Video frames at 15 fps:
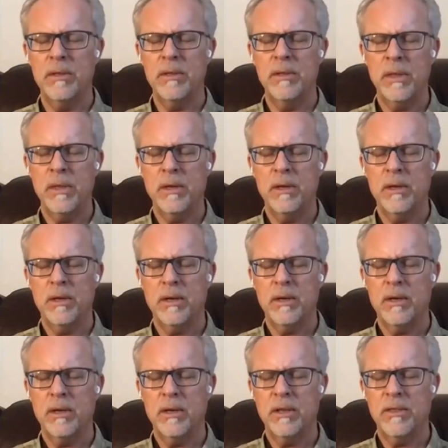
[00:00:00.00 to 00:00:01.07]

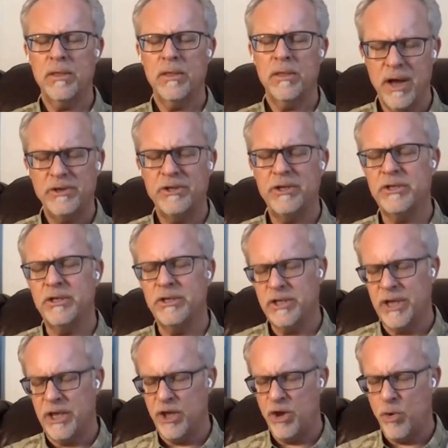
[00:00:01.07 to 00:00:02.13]
The
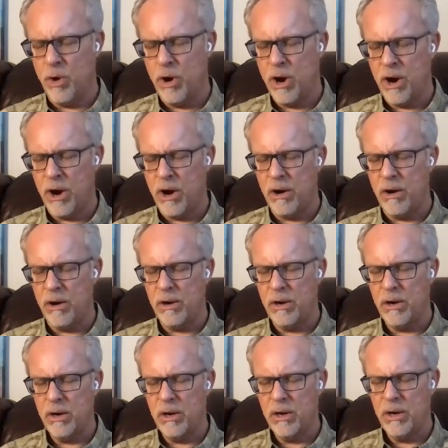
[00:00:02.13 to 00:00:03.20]
consciousness that you
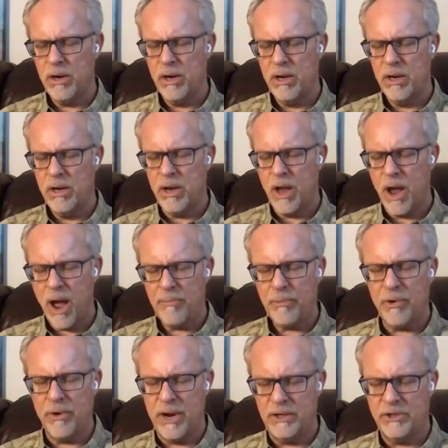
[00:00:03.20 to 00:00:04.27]
are
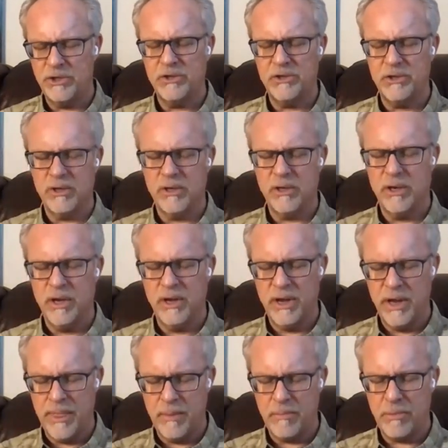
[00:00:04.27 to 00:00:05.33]
operates
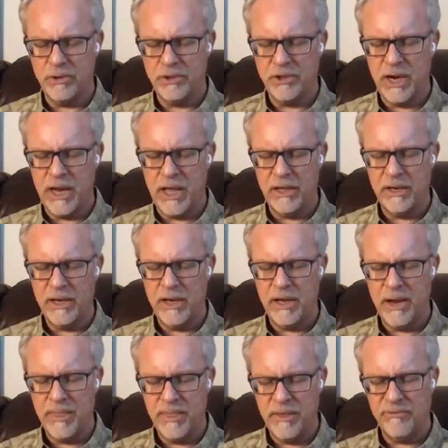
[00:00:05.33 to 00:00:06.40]
in the
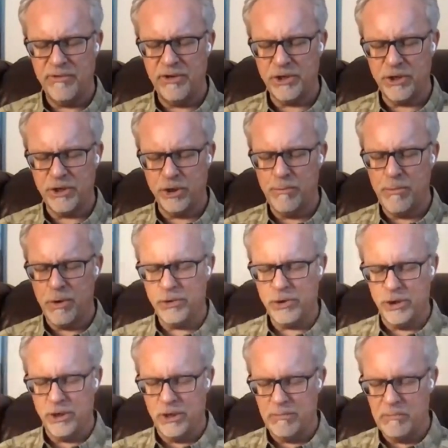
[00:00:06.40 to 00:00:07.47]
personality, in the physical,
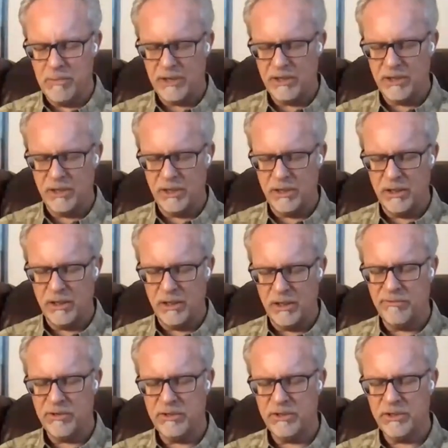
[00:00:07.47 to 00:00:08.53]
emotional, and mental
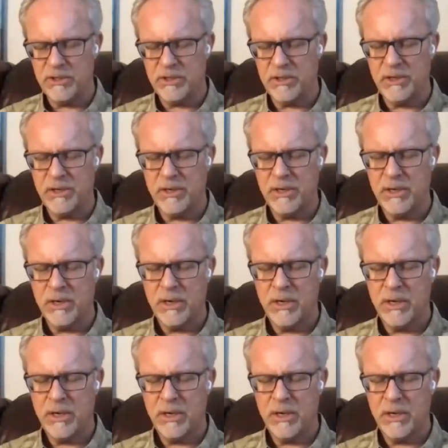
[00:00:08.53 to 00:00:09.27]
levels.